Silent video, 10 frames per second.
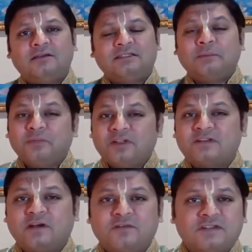temple
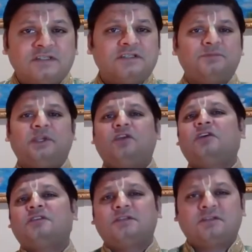services
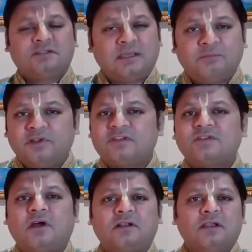because the temple is
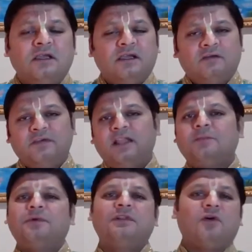not
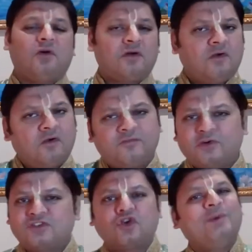available or for
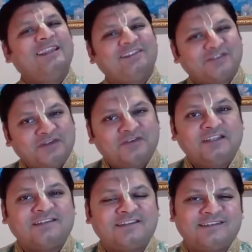so many different
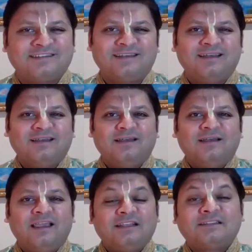reasons.
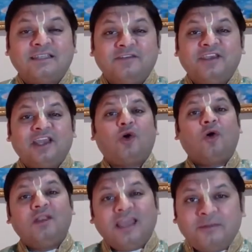It's giving an
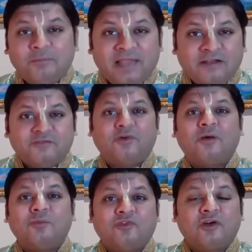online
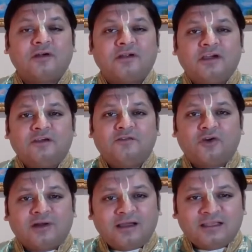platform
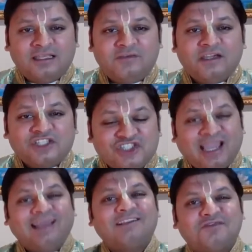for giving a
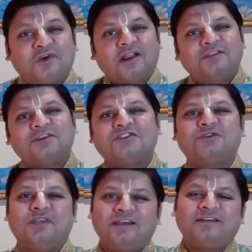chance for others to
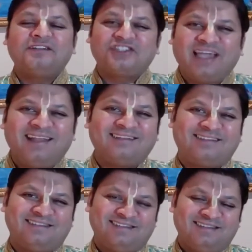hear and
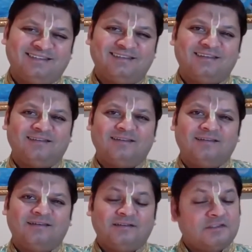chant.
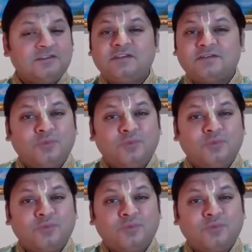This is